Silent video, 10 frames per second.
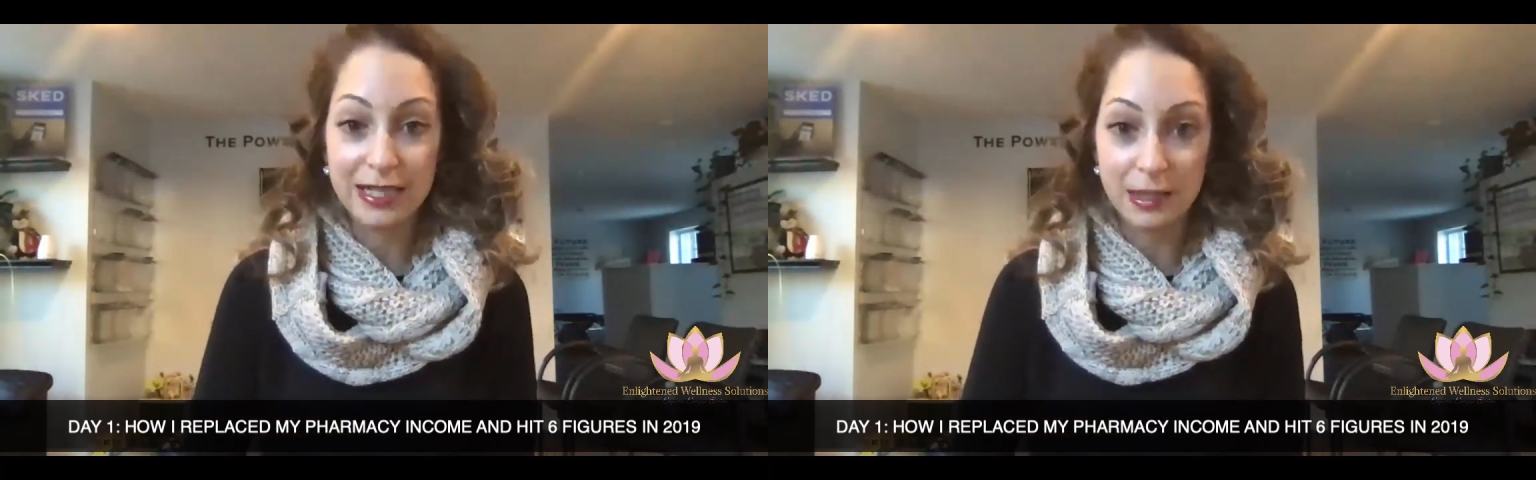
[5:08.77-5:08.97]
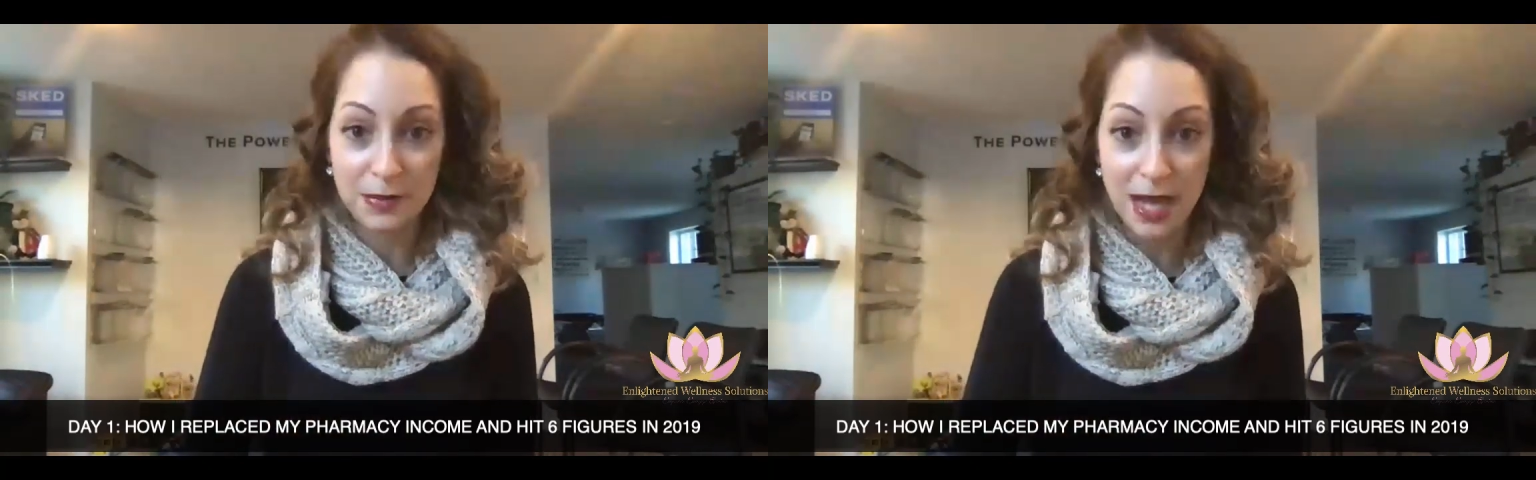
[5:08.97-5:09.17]

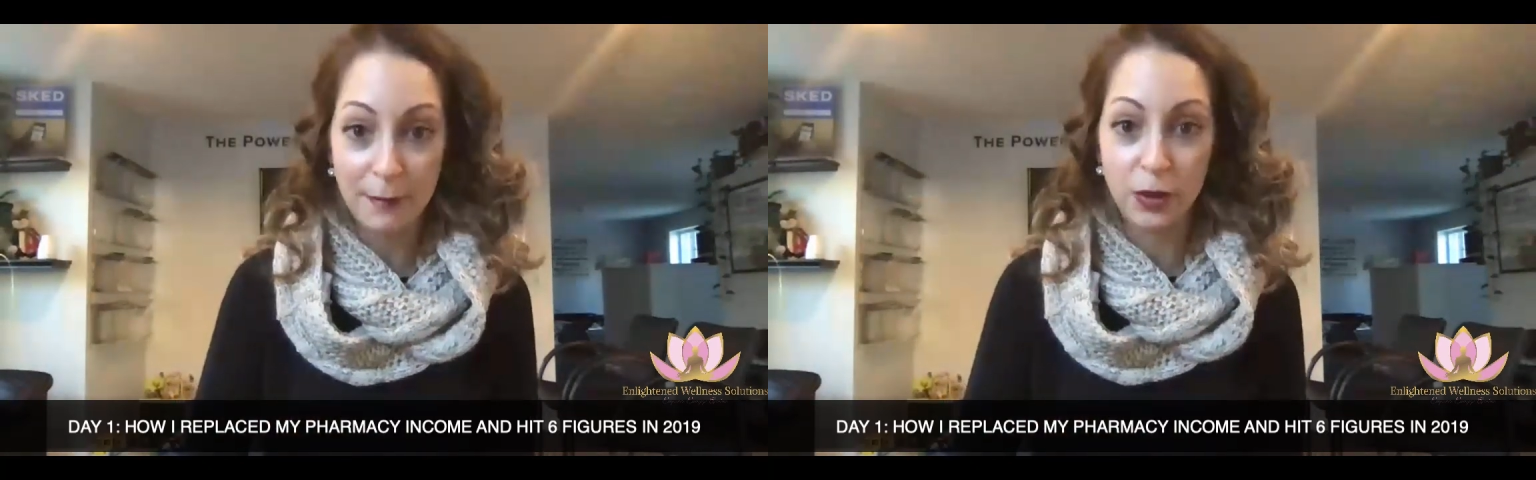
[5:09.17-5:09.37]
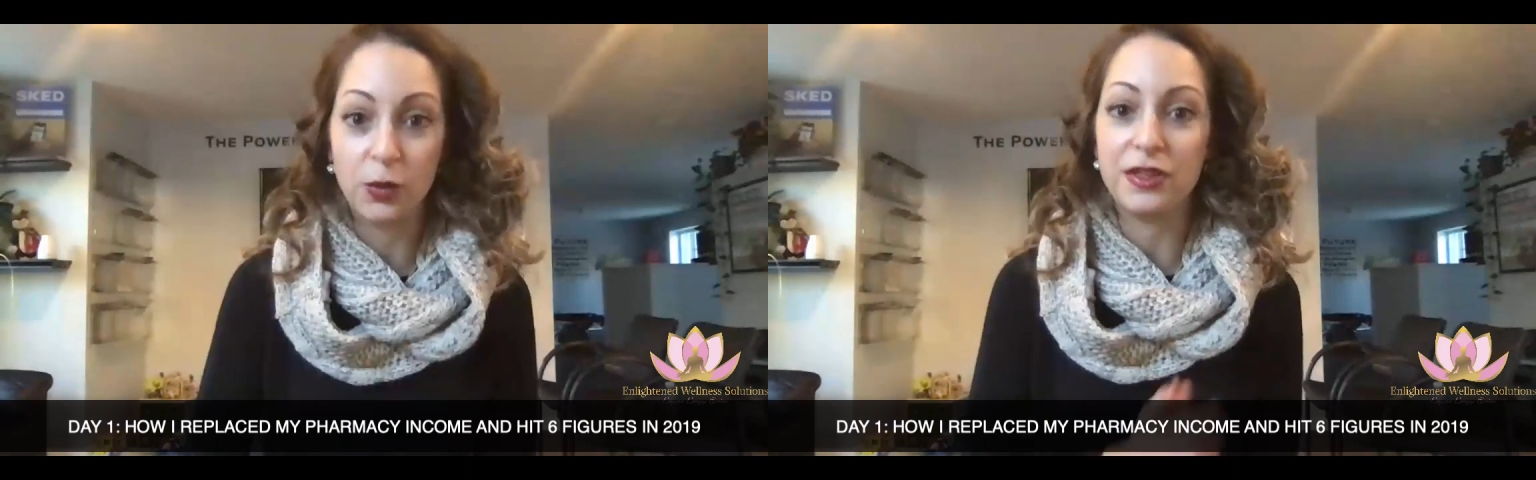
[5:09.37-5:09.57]

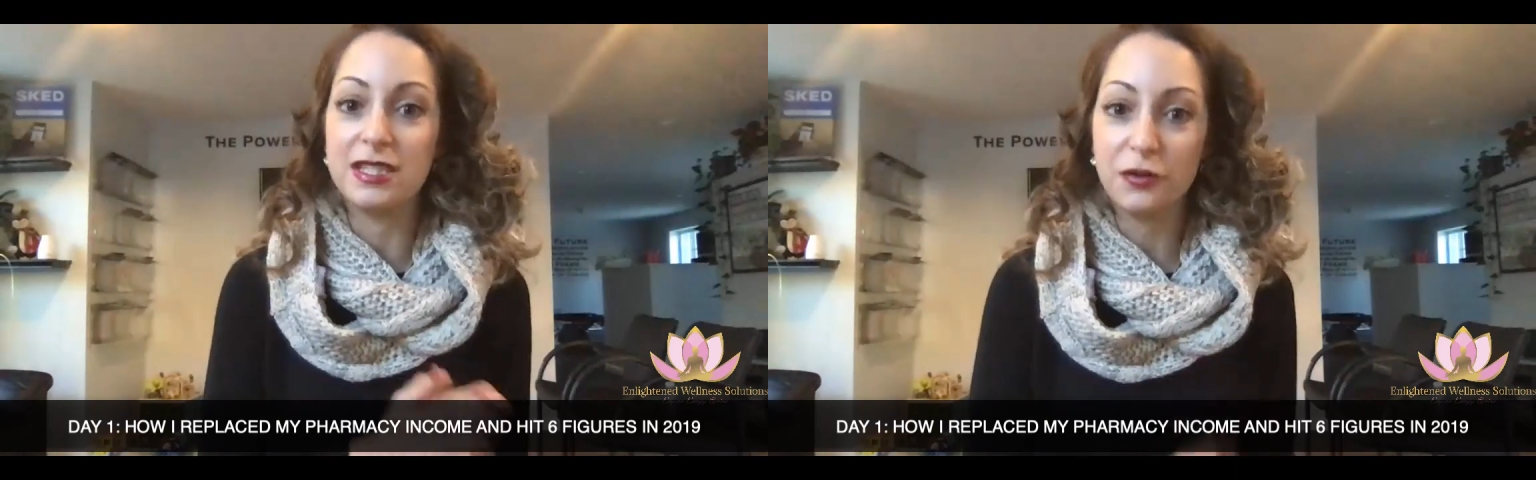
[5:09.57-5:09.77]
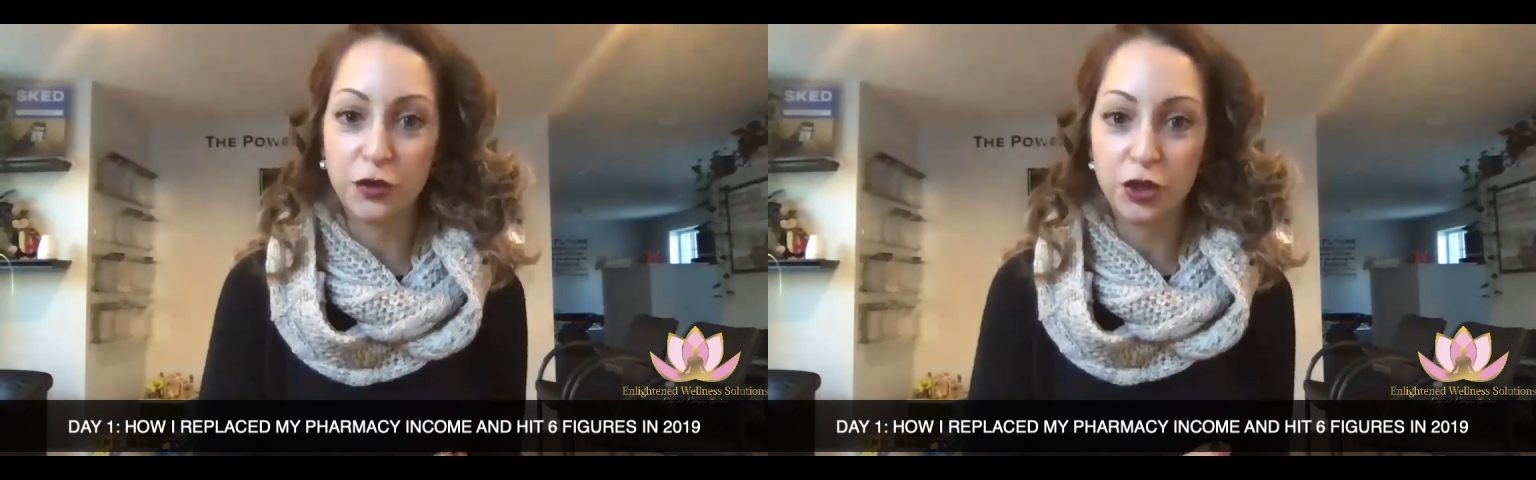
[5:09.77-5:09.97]
September with a
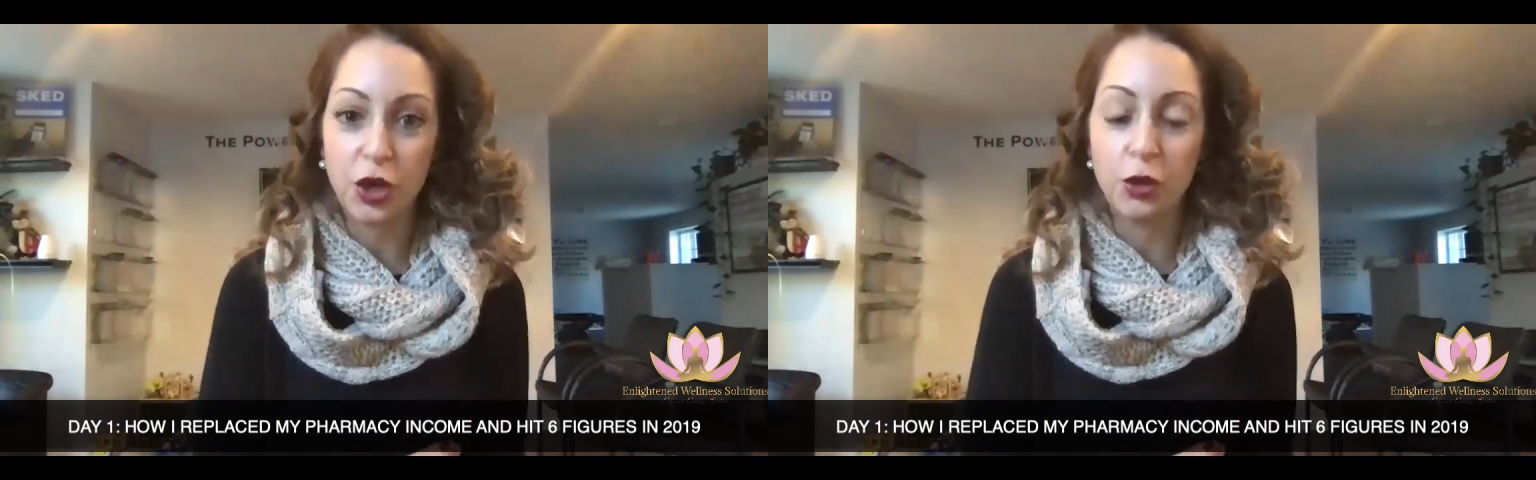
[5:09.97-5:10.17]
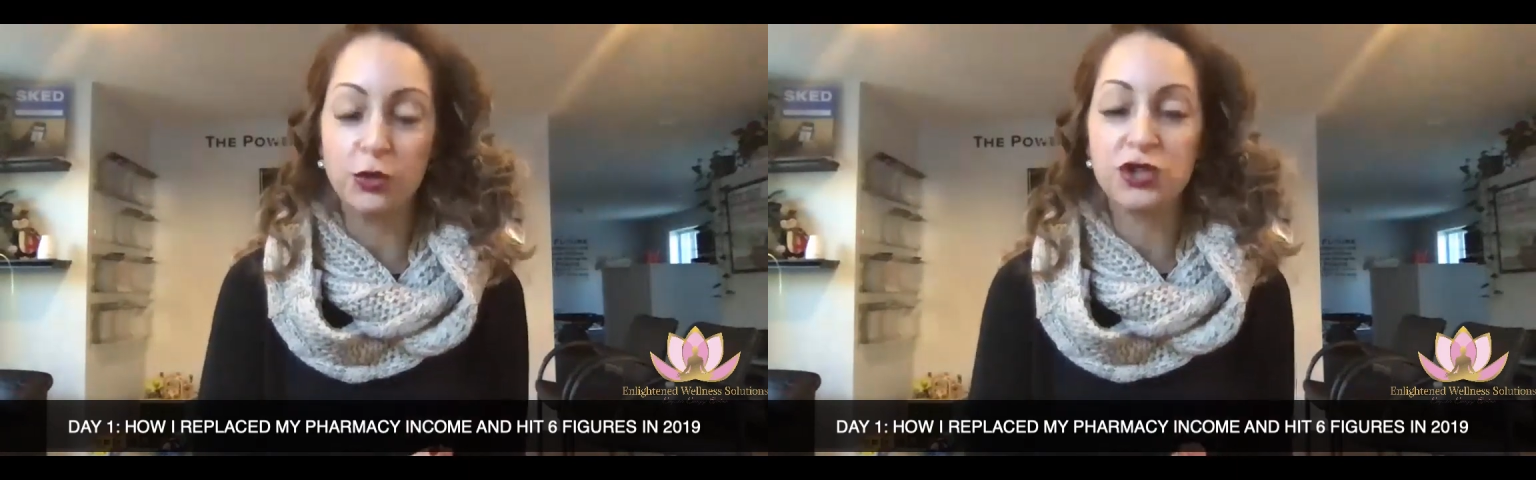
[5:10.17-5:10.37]
different
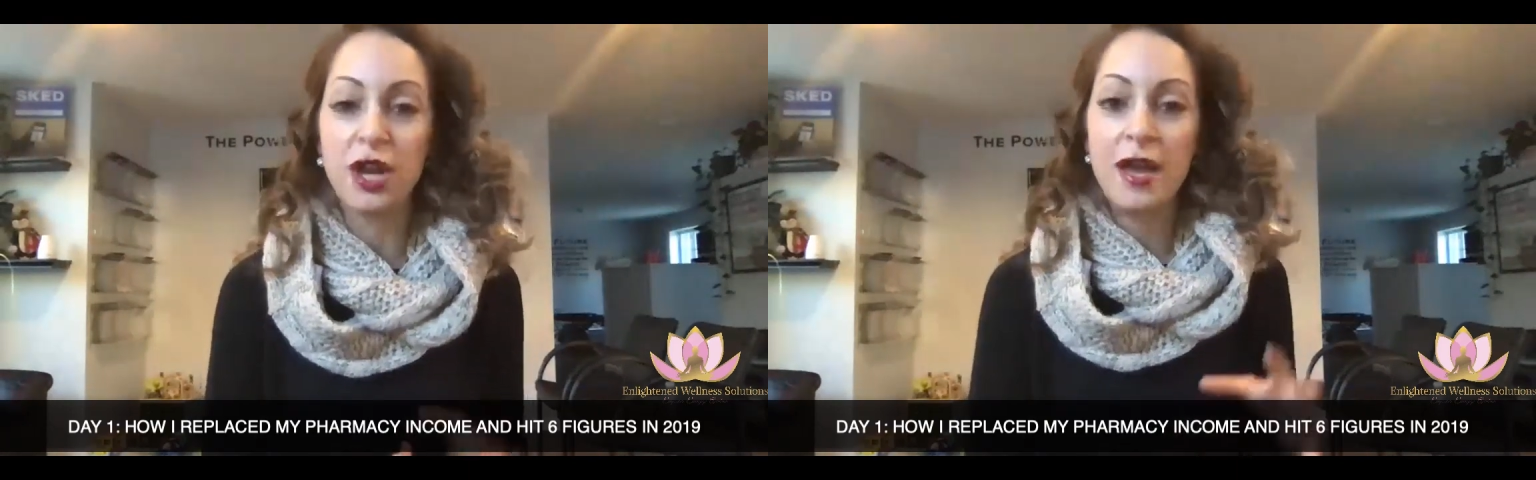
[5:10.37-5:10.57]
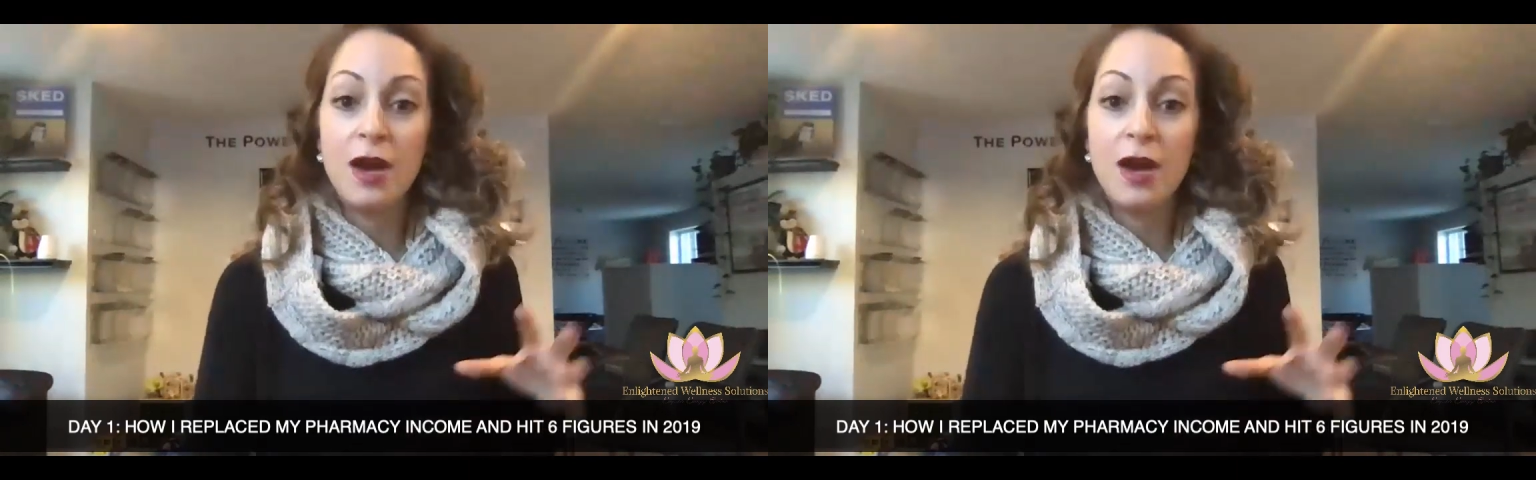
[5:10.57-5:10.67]
coach.